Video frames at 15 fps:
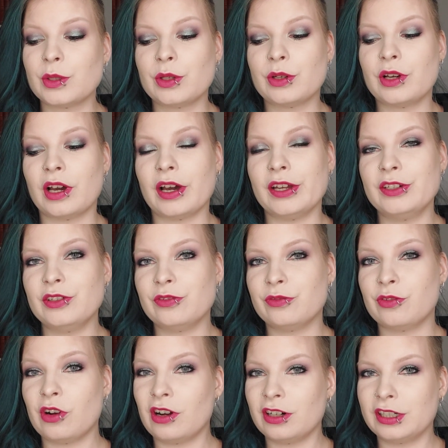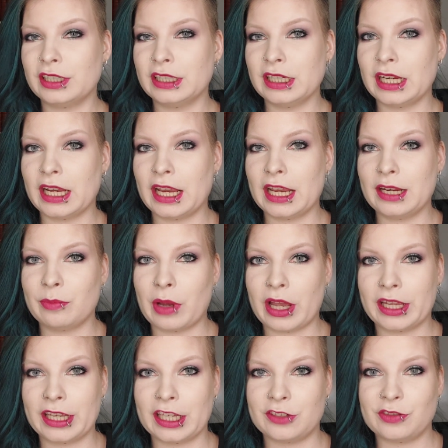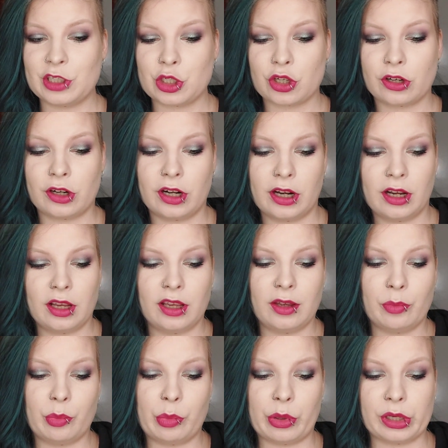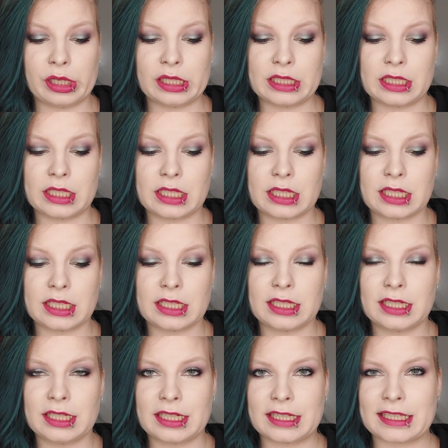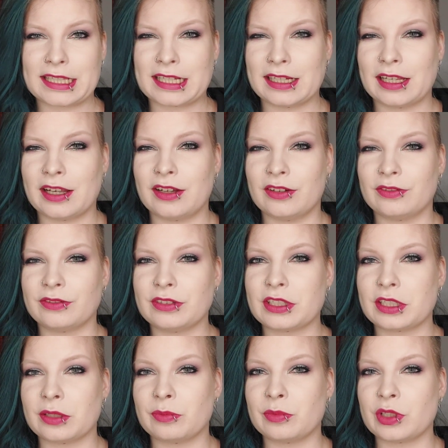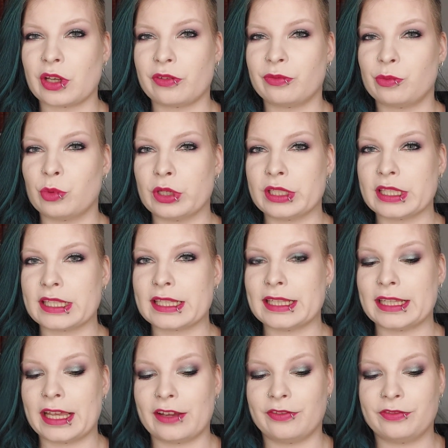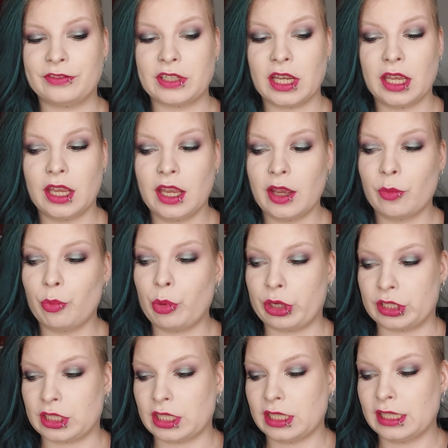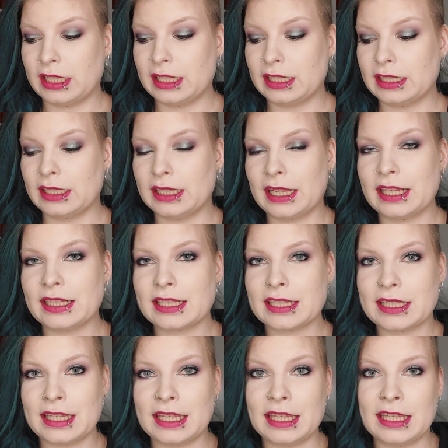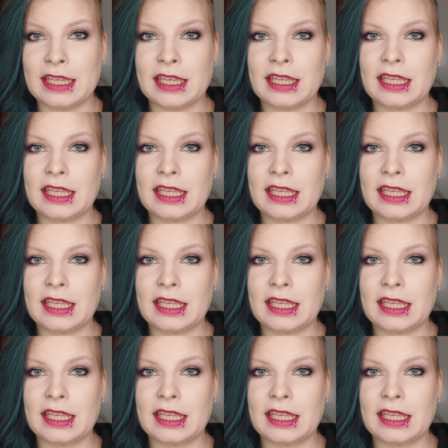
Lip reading: kind of far in my adventure, but I still have some tough ones left. But let's see